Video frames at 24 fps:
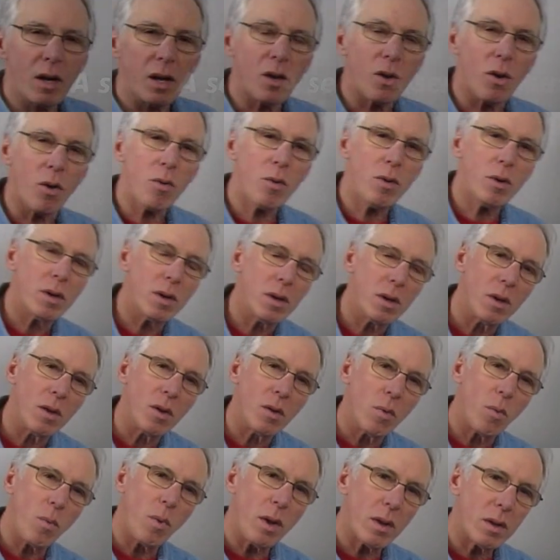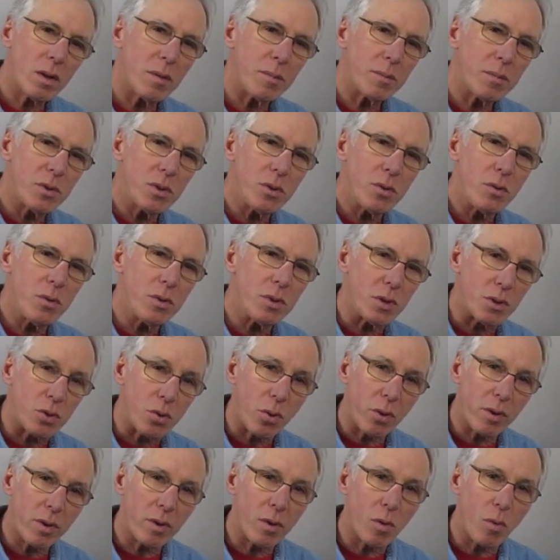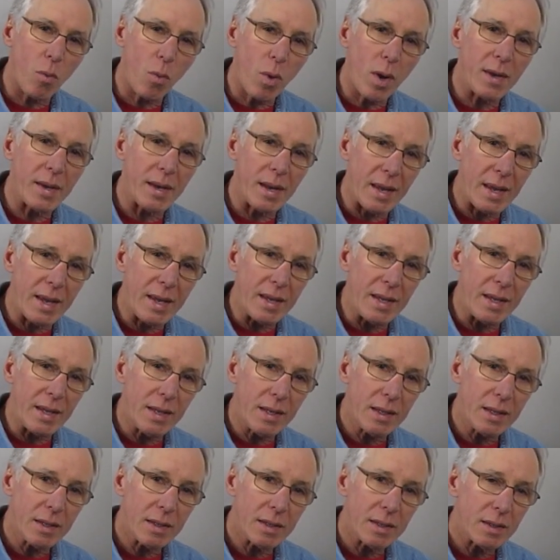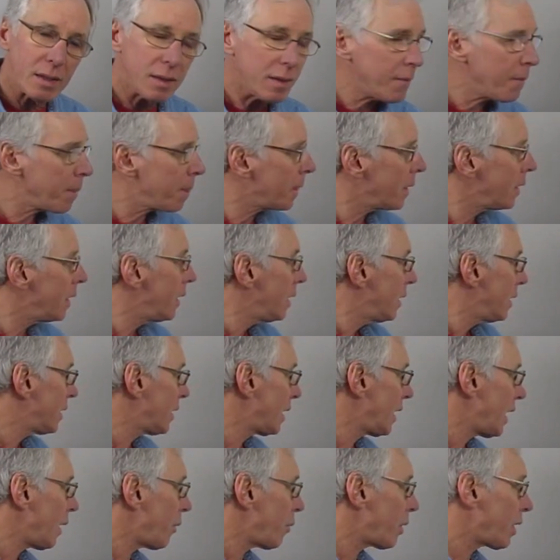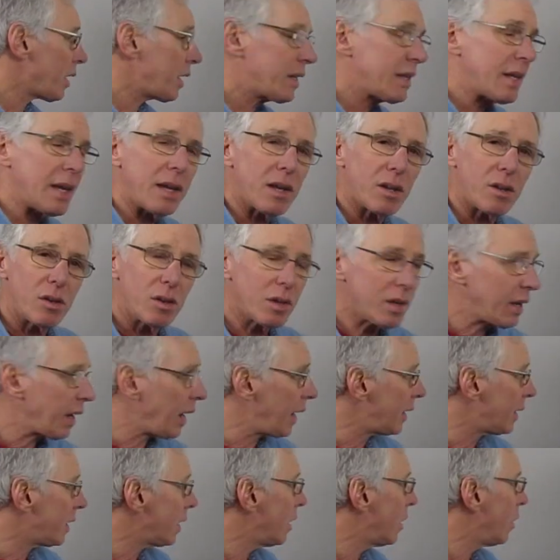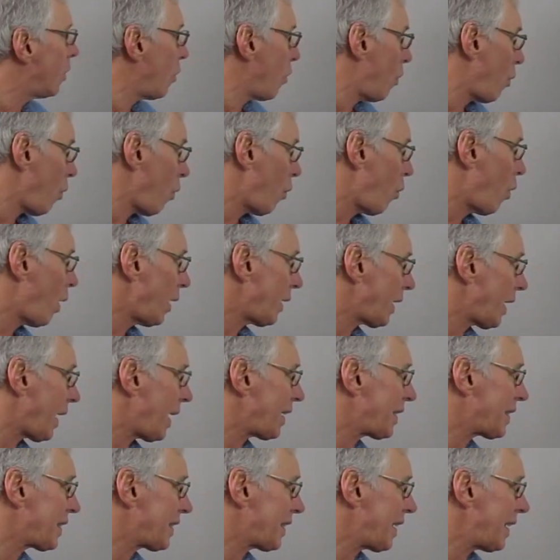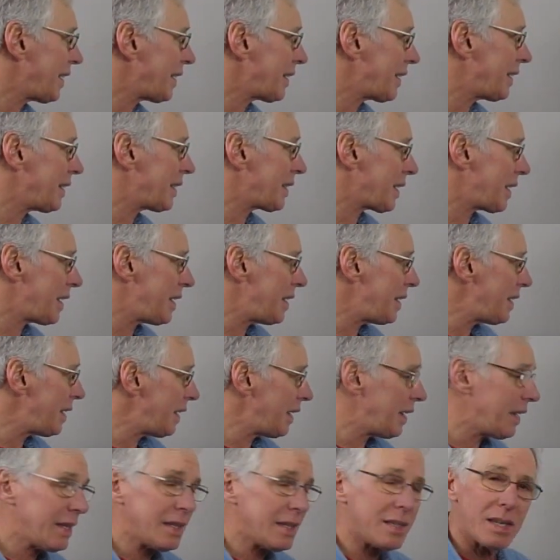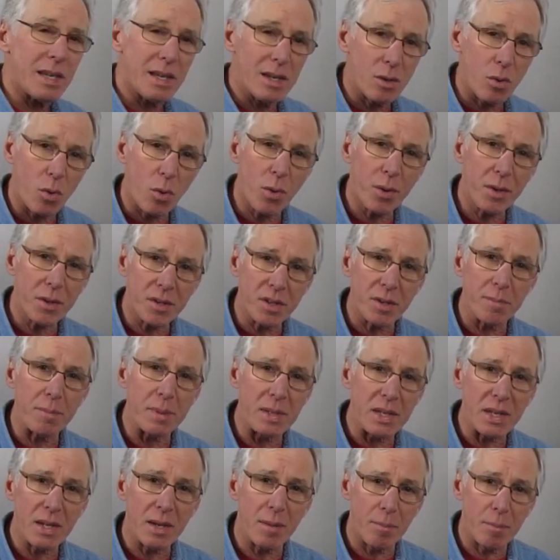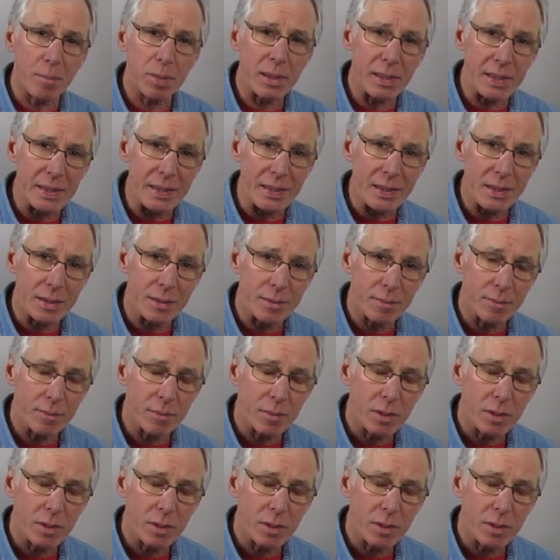Hello, welcome to tutorial 1A. Today we're going to take a look at what a sentence needs in order to be complete.